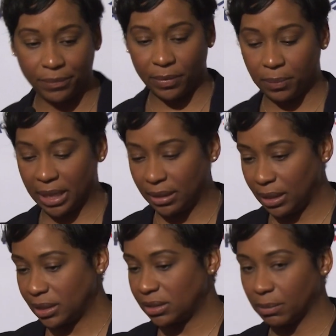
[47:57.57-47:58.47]
But I
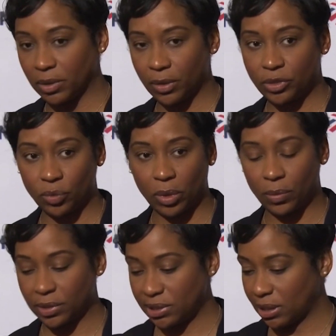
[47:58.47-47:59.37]
think it's similar to what
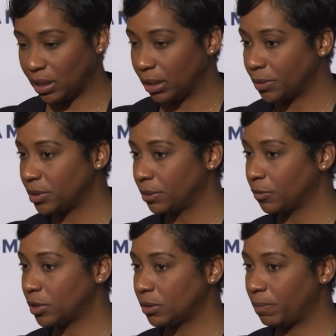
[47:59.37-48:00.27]
we're seeing
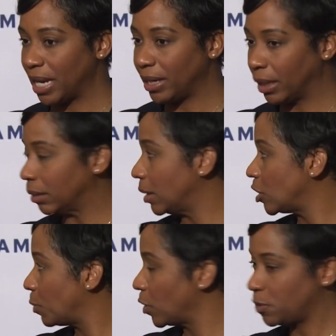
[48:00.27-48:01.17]
with betting and
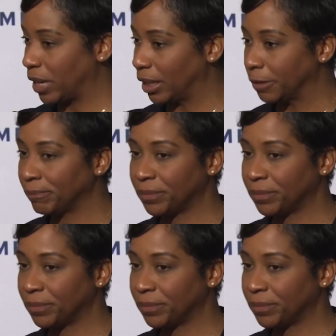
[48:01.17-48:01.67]
sports betting.